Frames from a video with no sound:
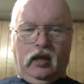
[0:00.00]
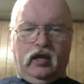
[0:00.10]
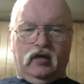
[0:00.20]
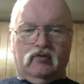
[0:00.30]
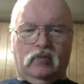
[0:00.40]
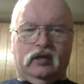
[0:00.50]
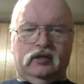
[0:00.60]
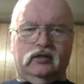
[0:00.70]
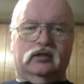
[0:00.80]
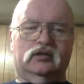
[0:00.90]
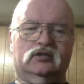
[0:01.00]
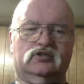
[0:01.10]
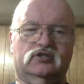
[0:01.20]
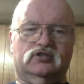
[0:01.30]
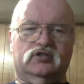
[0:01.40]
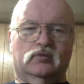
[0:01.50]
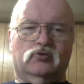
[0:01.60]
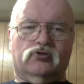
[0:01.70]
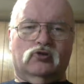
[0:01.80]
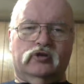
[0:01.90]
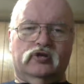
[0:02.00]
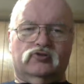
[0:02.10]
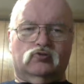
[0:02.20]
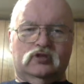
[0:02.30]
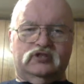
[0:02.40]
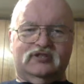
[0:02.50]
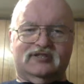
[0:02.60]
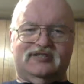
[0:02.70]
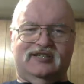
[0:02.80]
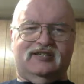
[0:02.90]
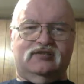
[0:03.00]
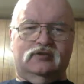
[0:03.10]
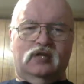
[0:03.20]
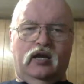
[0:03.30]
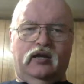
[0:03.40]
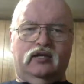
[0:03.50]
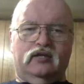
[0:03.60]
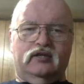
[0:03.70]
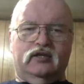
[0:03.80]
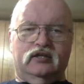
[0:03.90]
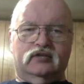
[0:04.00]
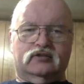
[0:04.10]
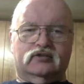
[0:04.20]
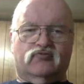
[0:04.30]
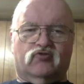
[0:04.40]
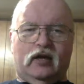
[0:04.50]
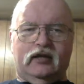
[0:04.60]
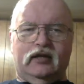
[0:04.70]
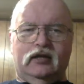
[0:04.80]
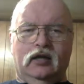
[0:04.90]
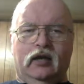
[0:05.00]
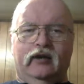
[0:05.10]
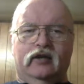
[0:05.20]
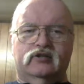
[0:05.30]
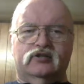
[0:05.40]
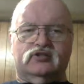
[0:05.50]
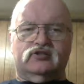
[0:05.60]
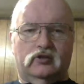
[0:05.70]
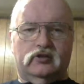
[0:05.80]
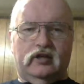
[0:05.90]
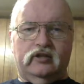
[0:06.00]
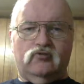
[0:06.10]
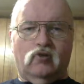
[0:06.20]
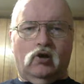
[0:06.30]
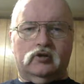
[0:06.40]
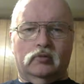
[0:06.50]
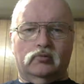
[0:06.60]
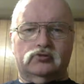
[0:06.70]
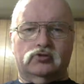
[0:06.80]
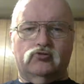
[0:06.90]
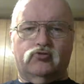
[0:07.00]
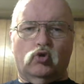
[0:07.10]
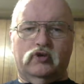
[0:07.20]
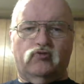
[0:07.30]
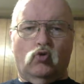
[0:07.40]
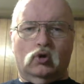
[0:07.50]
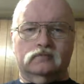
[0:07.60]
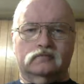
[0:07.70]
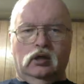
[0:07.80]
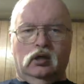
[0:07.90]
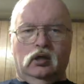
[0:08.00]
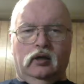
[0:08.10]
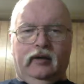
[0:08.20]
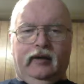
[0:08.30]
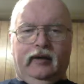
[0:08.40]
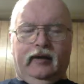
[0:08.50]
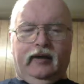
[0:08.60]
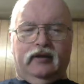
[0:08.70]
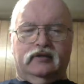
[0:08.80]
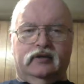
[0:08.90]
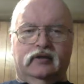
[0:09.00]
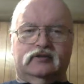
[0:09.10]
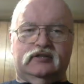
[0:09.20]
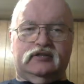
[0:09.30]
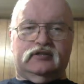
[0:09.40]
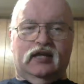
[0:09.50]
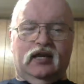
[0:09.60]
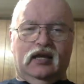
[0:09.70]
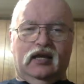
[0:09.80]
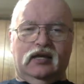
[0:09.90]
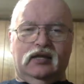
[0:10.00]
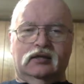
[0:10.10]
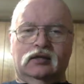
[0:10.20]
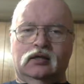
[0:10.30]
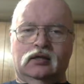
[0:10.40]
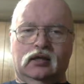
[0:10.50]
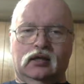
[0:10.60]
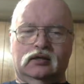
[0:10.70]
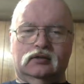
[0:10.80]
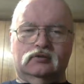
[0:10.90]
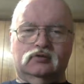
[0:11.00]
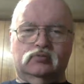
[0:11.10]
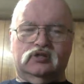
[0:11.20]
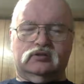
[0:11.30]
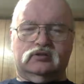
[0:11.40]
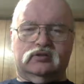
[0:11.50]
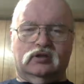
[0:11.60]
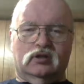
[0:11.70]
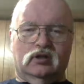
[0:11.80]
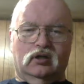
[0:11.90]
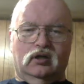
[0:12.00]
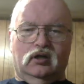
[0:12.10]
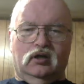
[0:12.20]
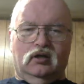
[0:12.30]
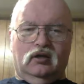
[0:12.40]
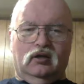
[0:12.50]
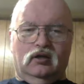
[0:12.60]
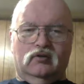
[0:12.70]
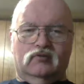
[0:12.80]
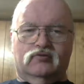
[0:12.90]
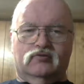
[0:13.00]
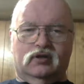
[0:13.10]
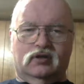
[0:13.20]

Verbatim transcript: Hey everybody, it's December 30th, 2016, and it's Friday, and this is daily vlog number 244. And today had a little bit of